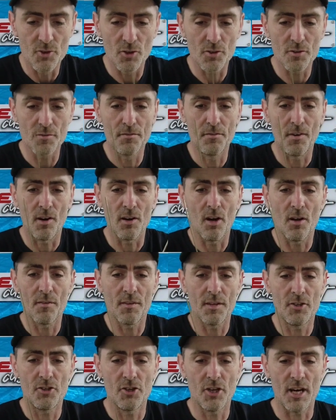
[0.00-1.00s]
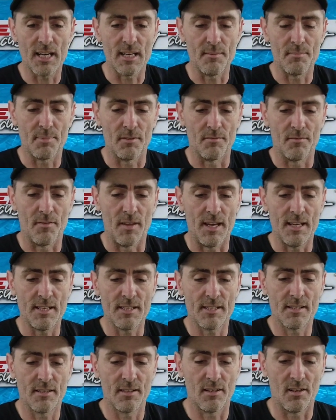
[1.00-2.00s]
just follow the shape of
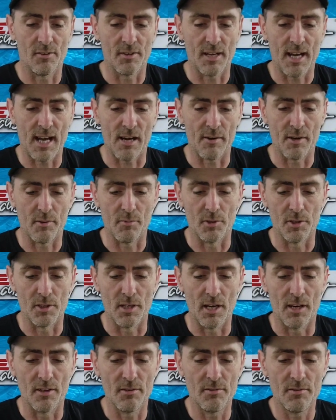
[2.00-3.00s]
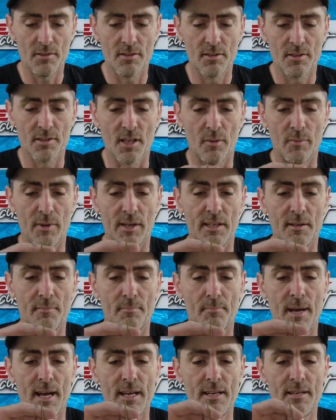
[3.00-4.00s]
this on how it would go. So we're going
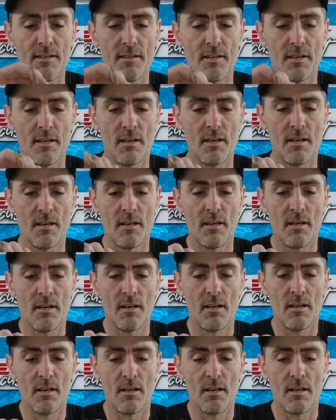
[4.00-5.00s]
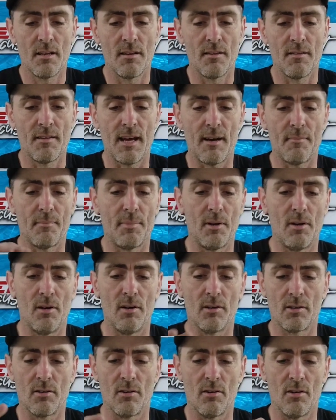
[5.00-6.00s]
to bend that
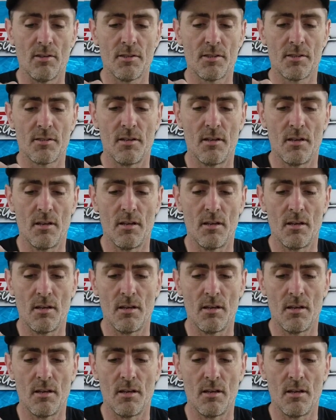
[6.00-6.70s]
part across